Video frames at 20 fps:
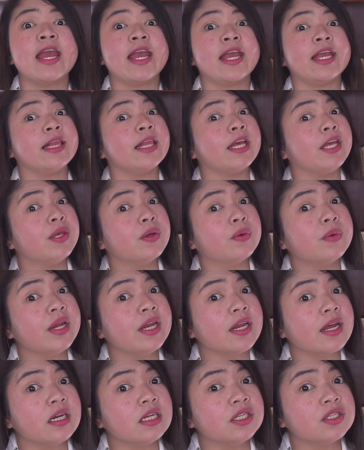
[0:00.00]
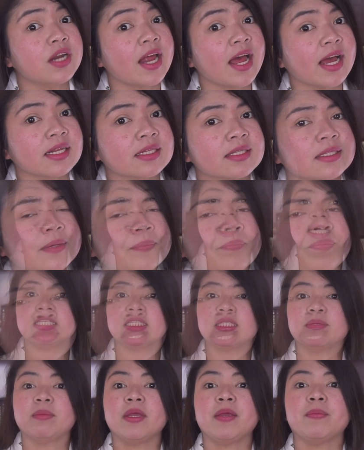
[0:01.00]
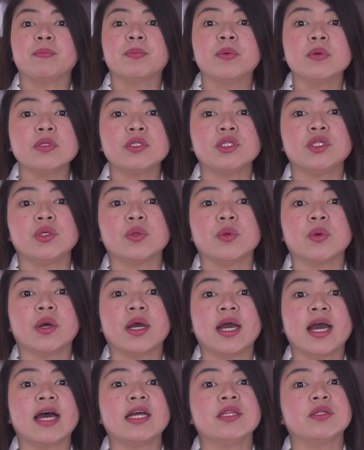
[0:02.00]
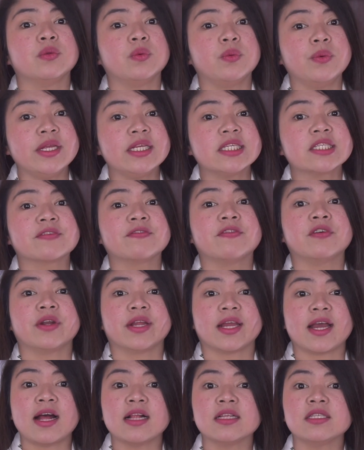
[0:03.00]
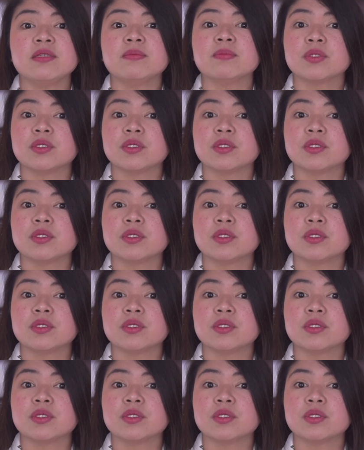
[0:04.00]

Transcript: in the urinary tract. This may put you at risk for calcium